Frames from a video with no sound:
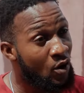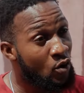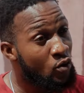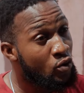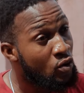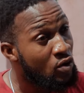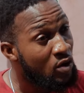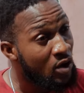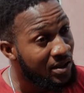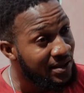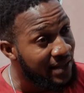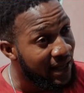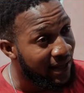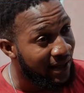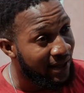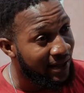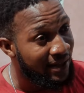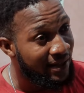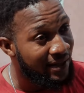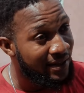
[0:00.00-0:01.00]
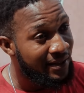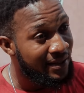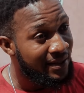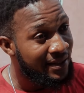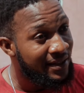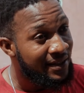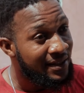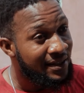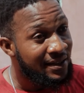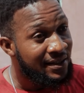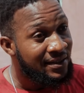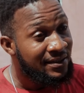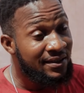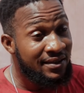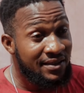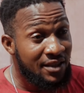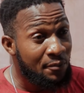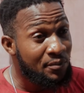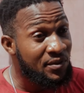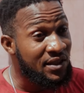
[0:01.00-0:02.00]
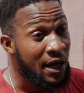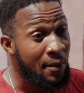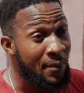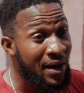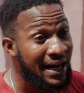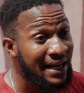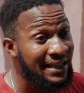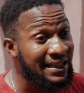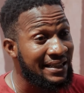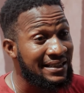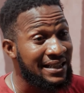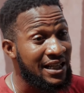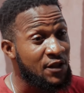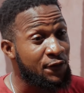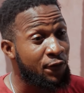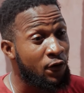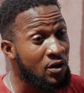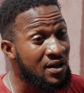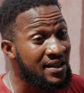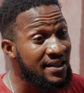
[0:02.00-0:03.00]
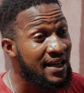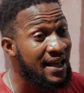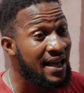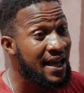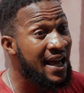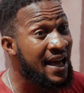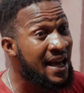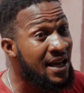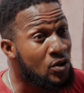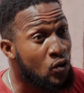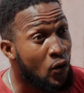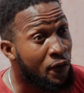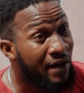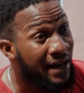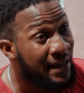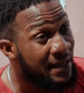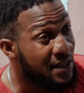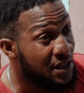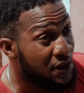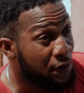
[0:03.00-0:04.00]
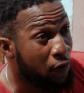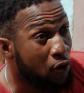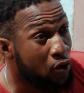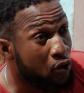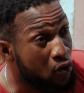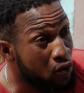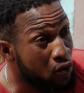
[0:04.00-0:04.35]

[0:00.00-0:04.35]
Orolota, the same Chiamaka that has fallen heads over ears for